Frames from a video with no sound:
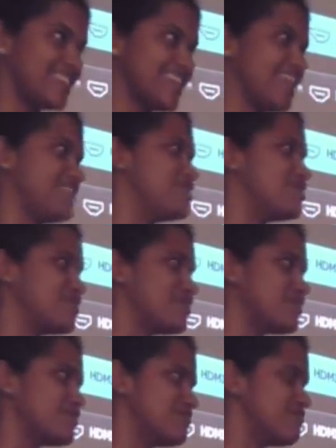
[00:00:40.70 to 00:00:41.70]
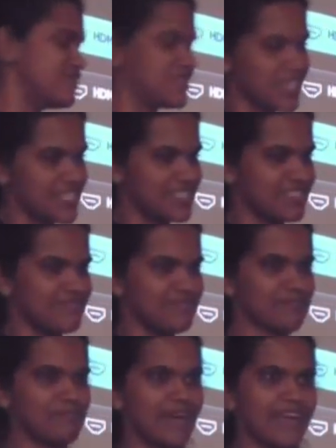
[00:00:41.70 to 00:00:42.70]
tend to just
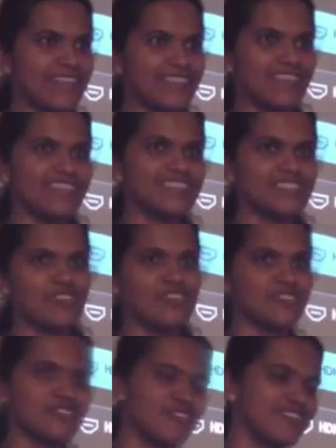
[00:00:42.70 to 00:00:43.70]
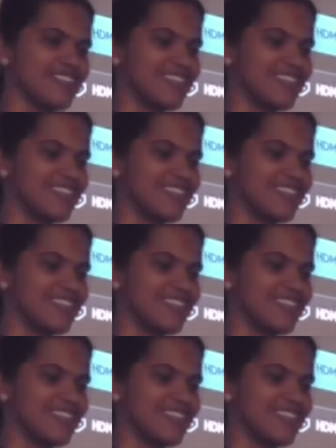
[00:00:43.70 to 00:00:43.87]
buy things lock, stock.